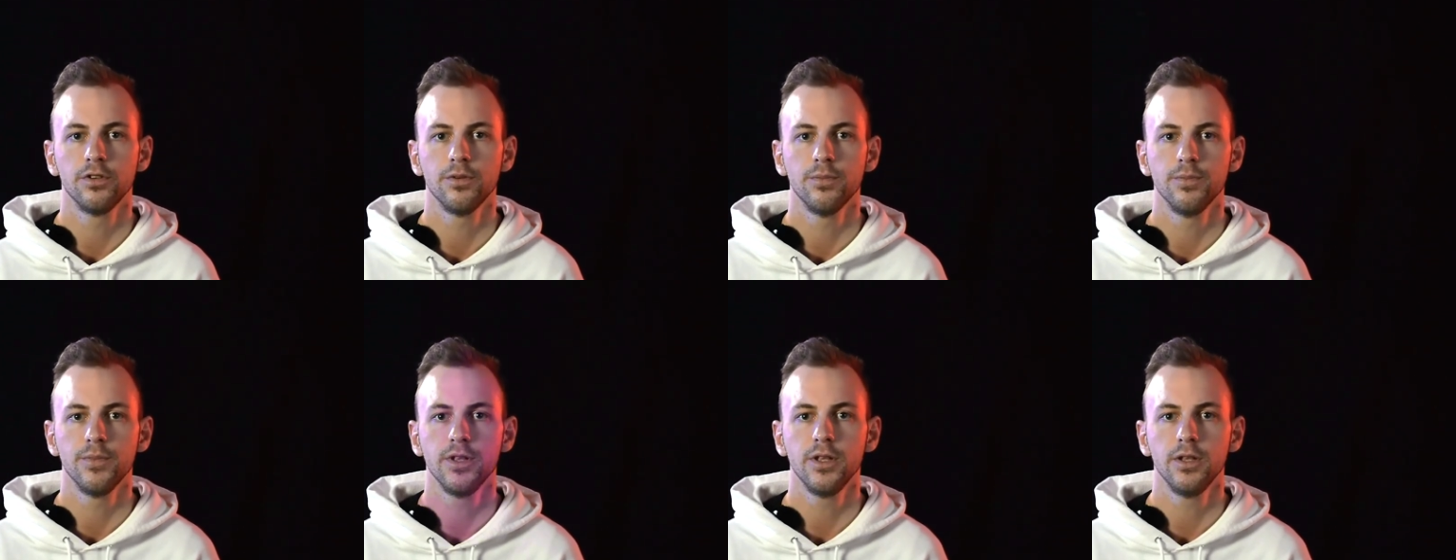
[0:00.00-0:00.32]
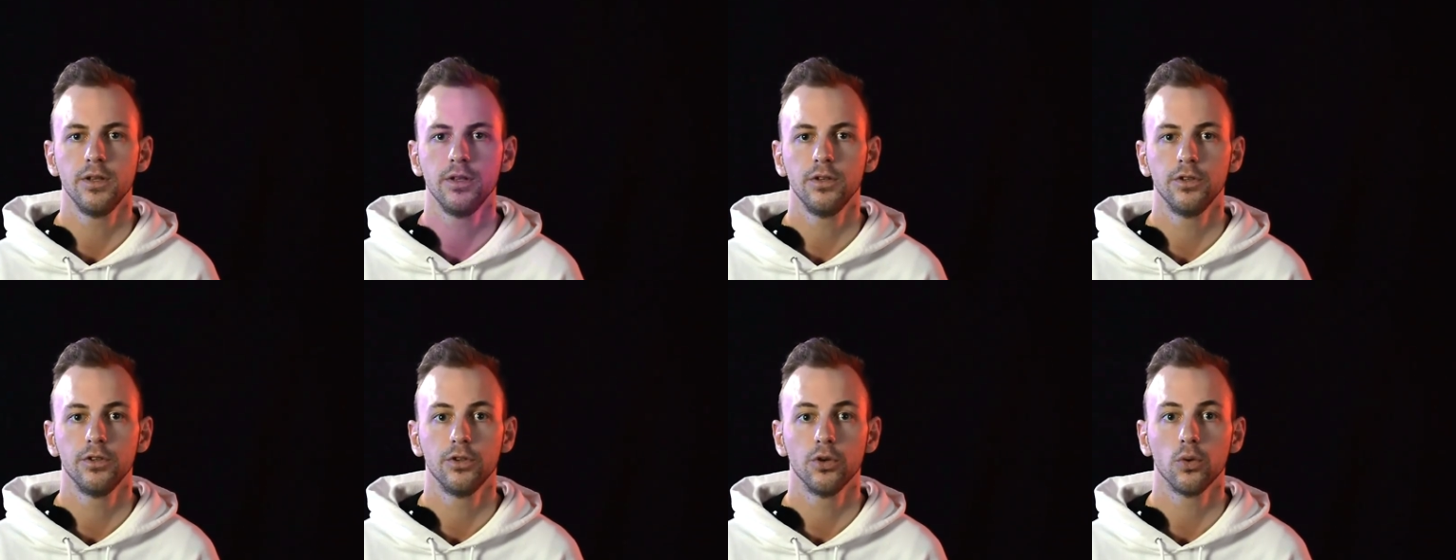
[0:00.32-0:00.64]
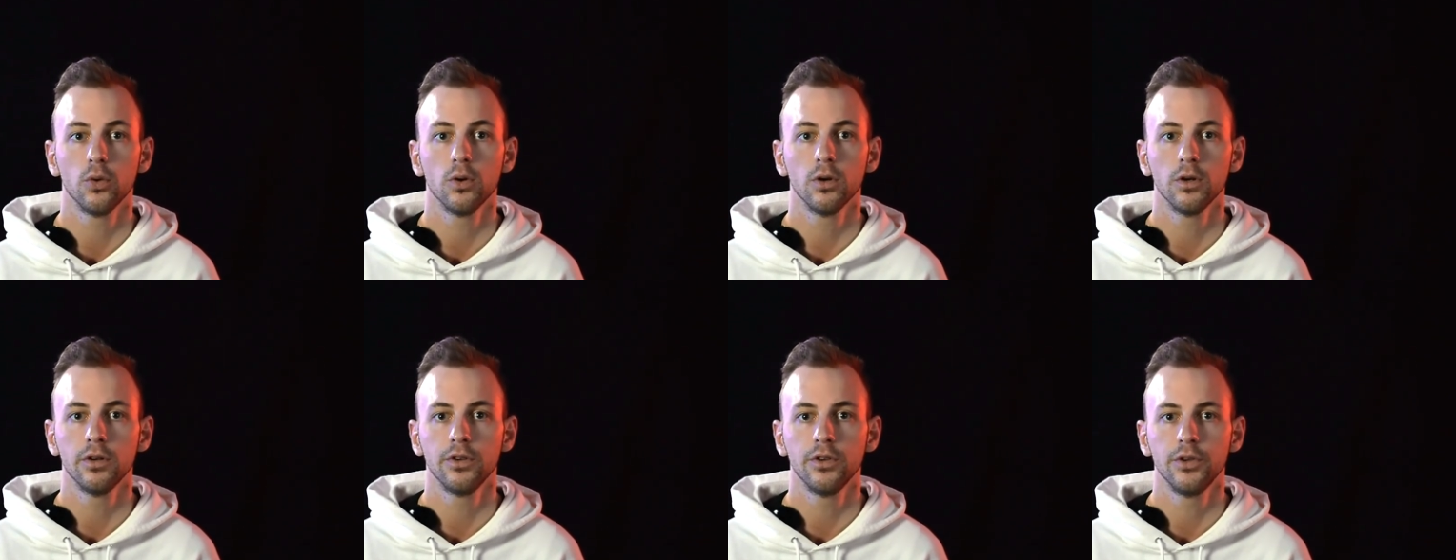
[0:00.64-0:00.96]
to meet
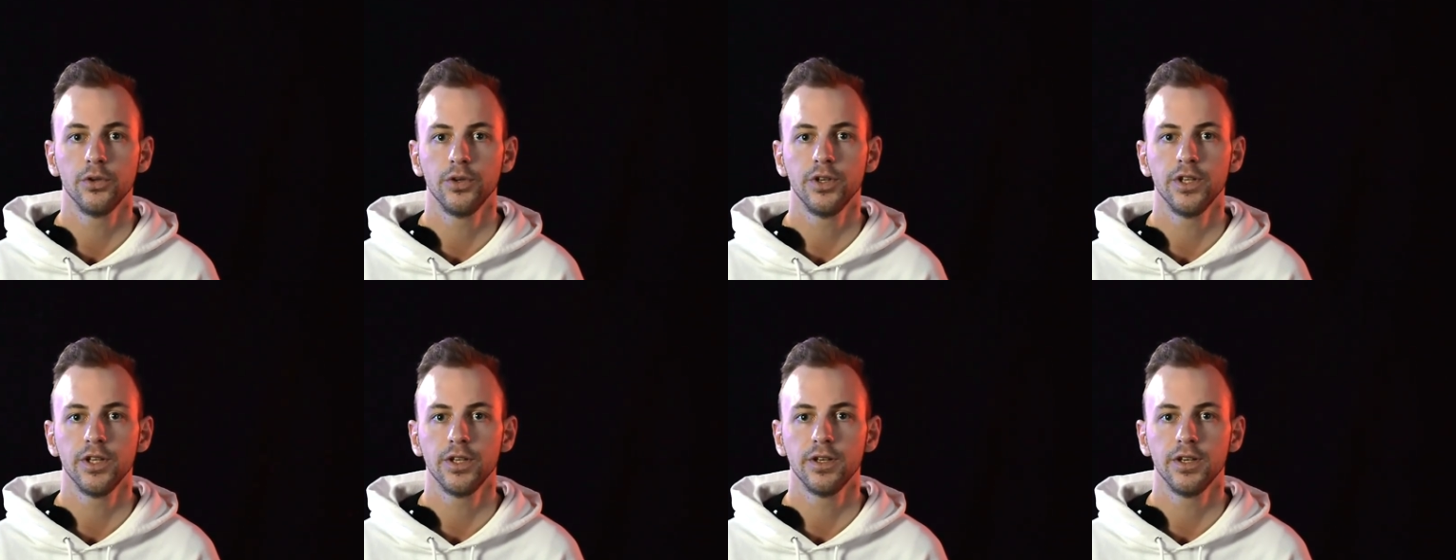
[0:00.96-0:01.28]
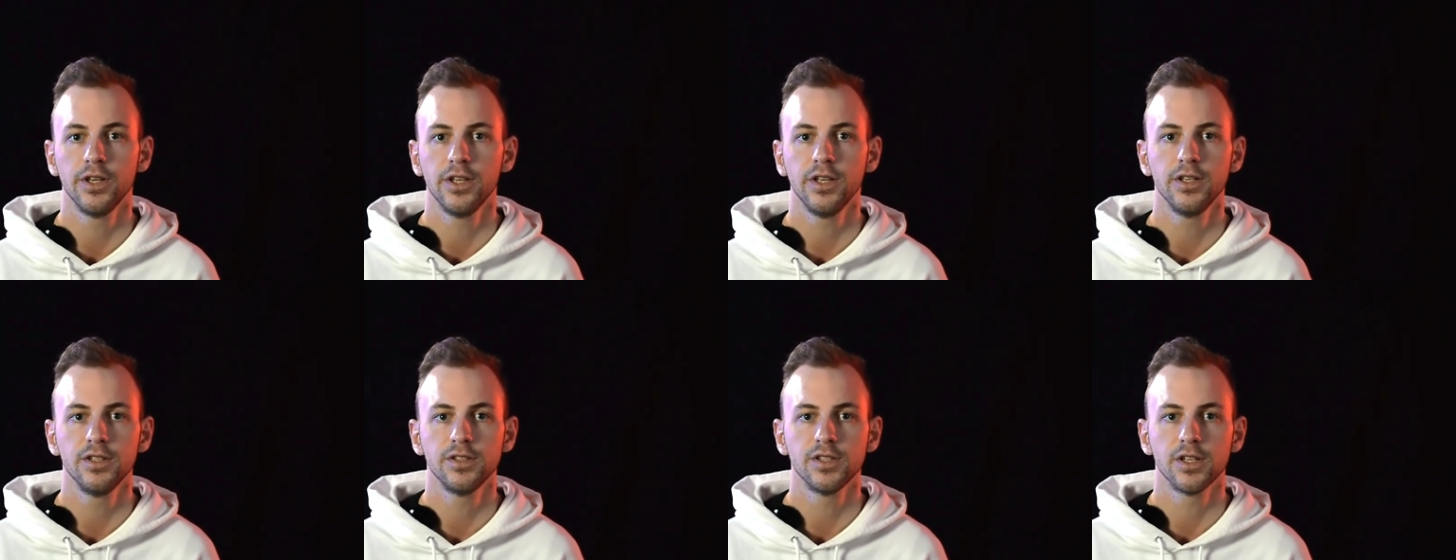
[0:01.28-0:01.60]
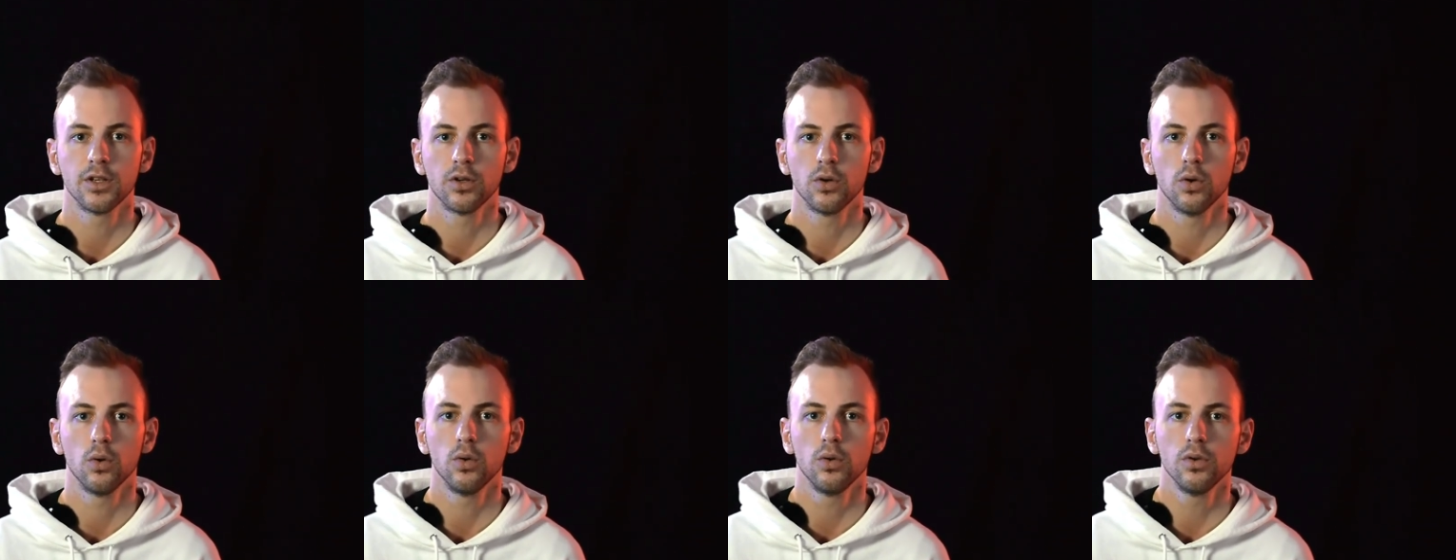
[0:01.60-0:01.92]
your unique needs
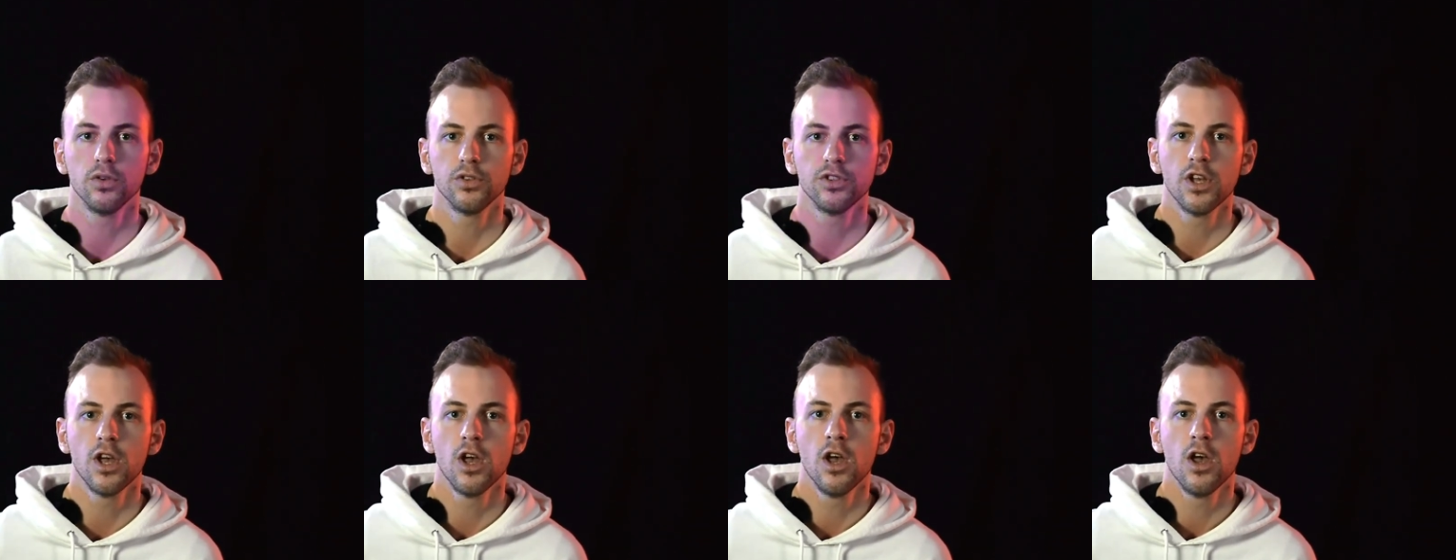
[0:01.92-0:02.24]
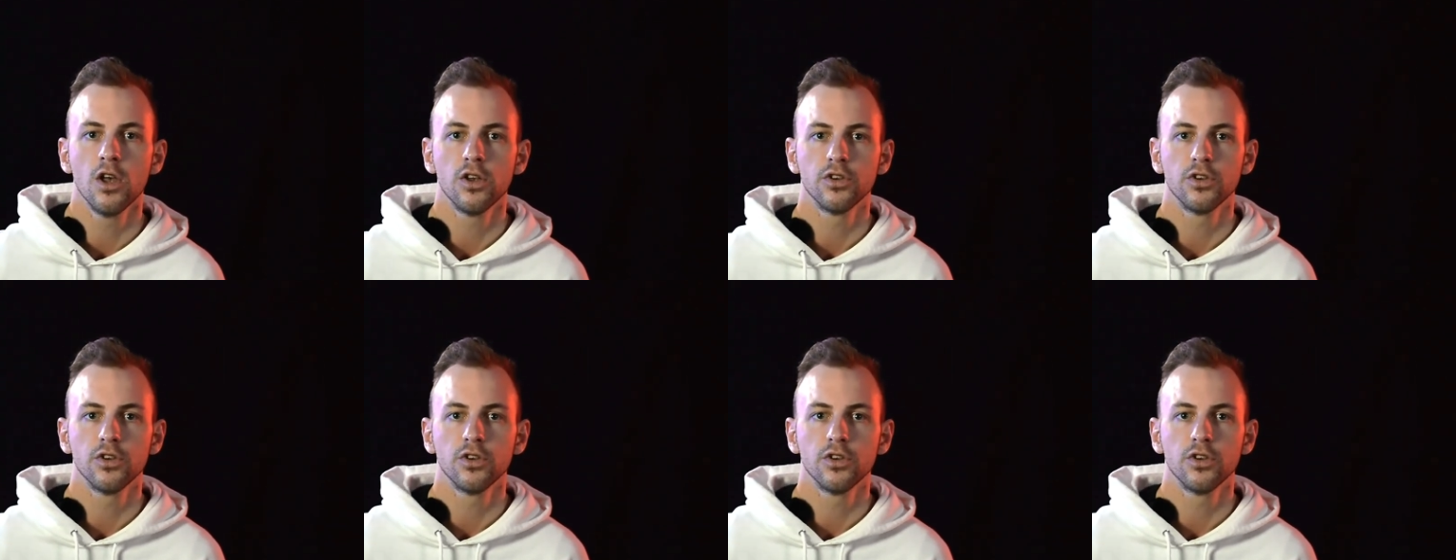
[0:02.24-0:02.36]
and goals